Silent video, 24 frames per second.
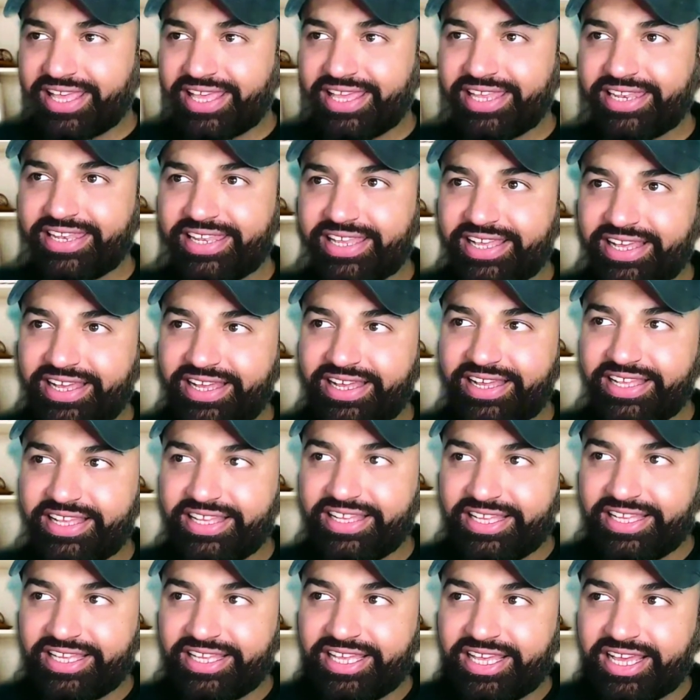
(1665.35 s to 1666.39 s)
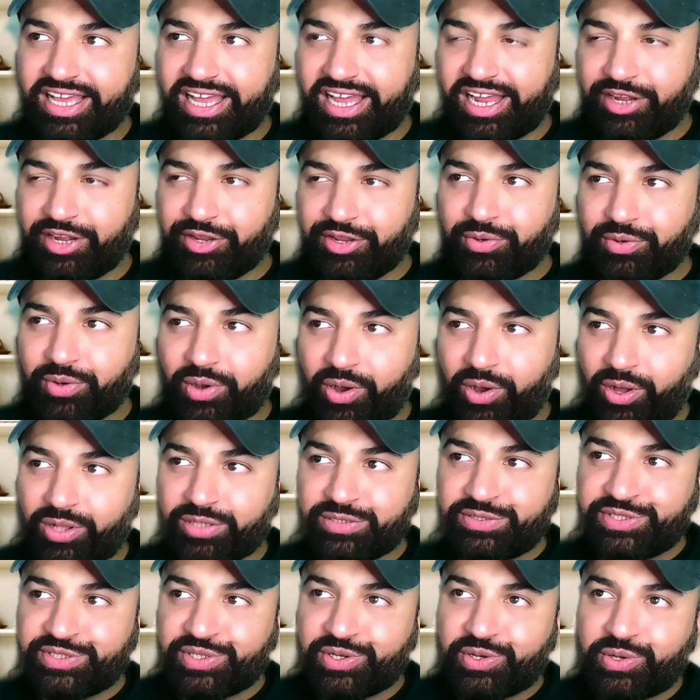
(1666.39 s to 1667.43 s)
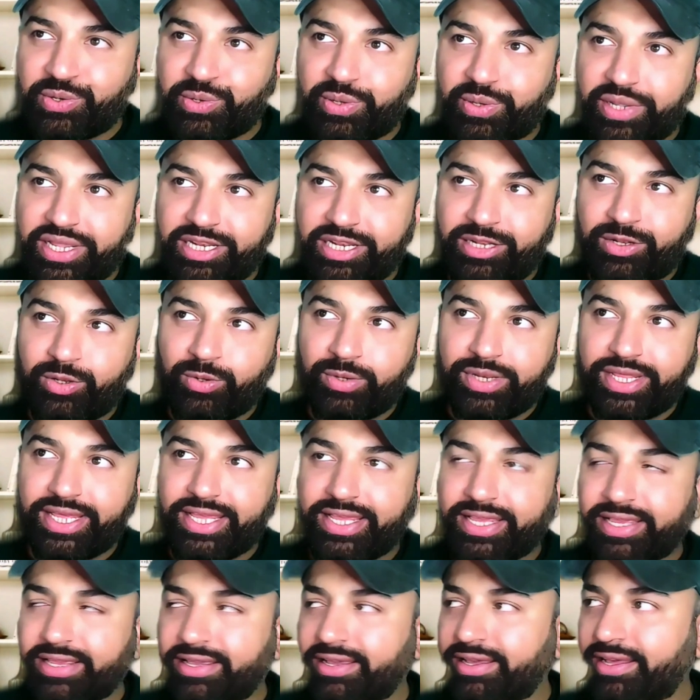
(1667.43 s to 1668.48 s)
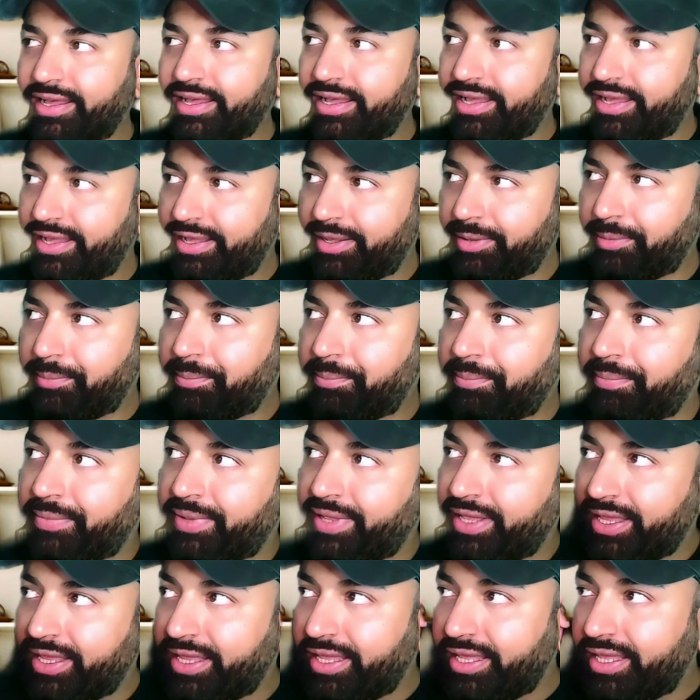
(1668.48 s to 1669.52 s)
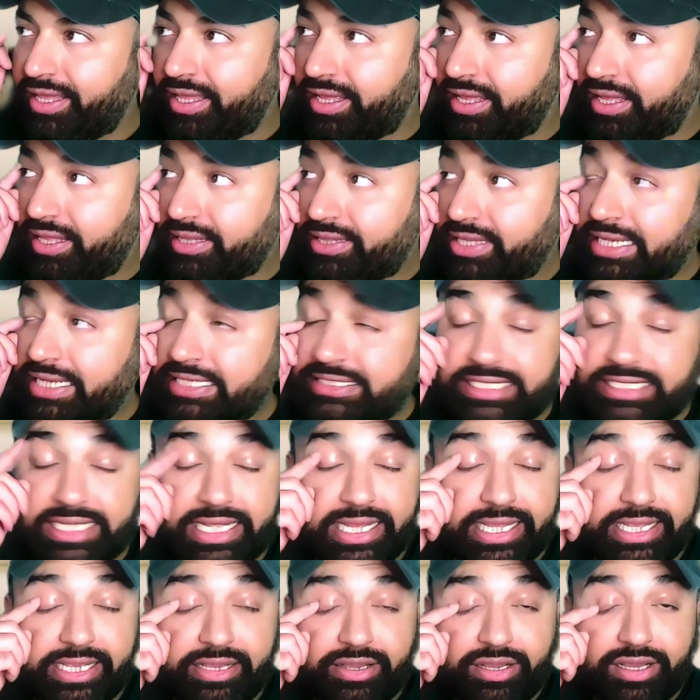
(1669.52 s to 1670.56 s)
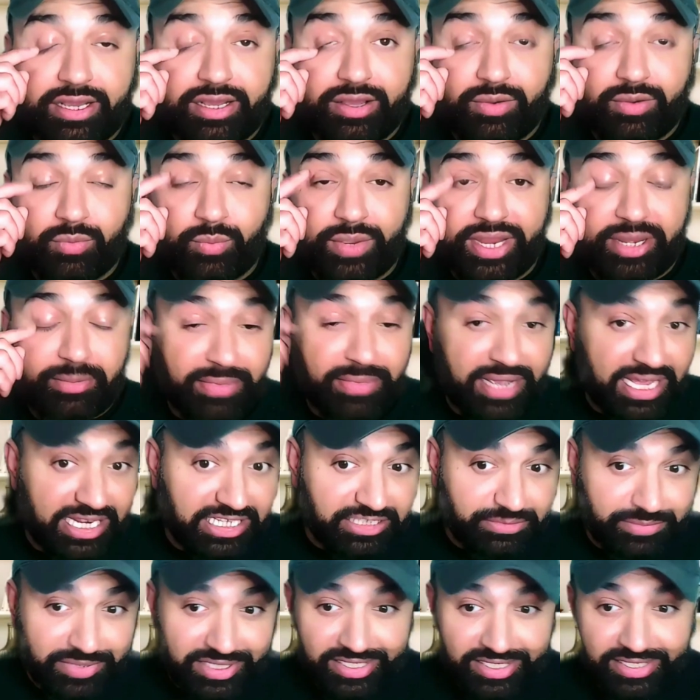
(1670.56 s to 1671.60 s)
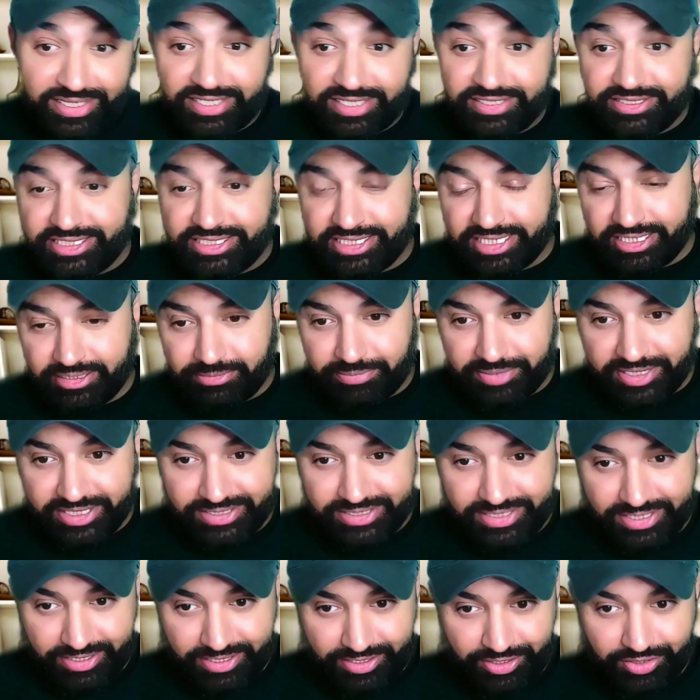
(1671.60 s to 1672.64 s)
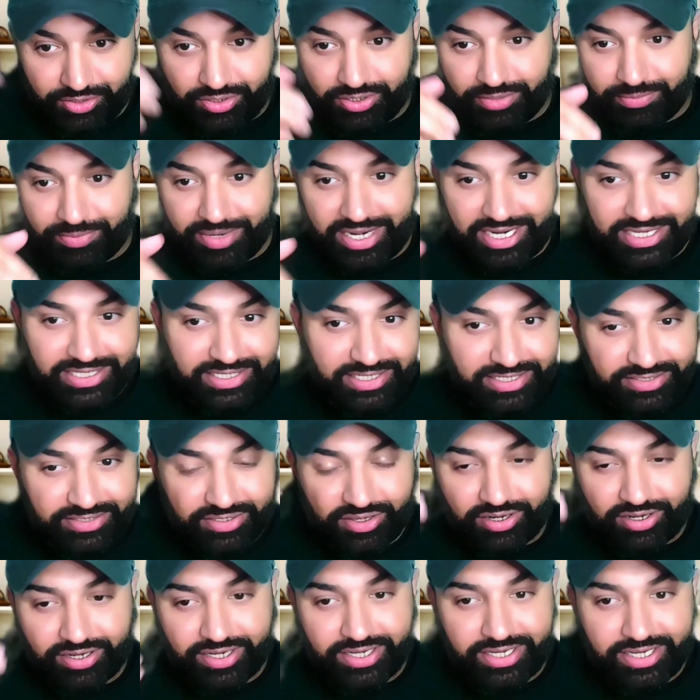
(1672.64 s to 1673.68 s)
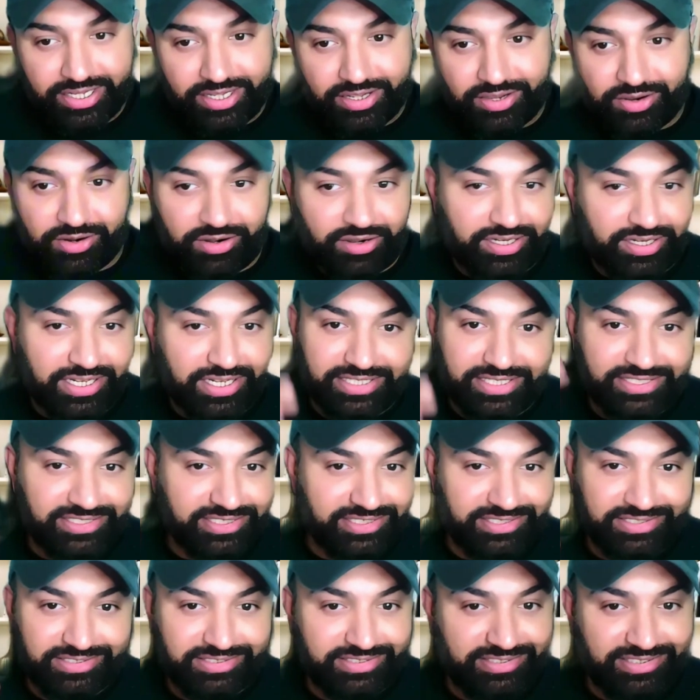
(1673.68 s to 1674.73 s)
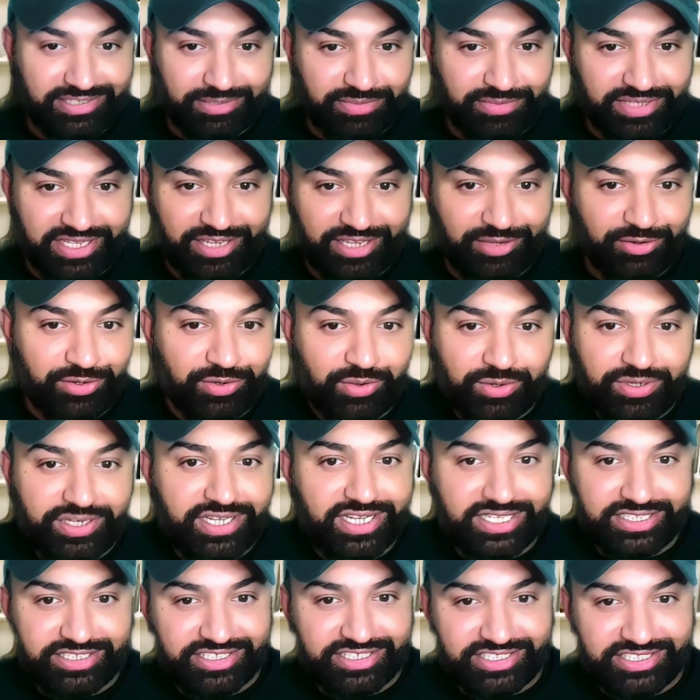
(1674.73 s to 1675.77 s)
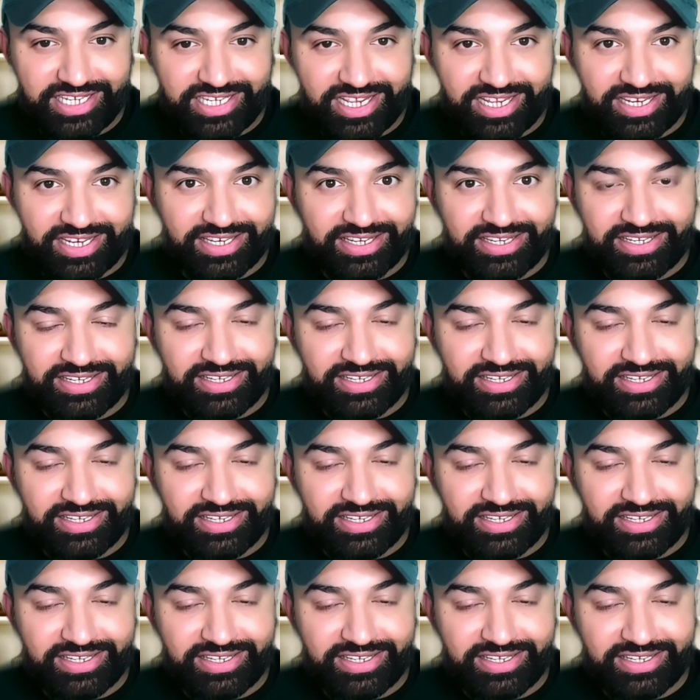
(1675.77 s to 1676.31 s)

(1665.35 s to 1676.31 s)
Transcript: And are you also including things like weight management and GLPs in your practice already, or that's something you don't touch yet?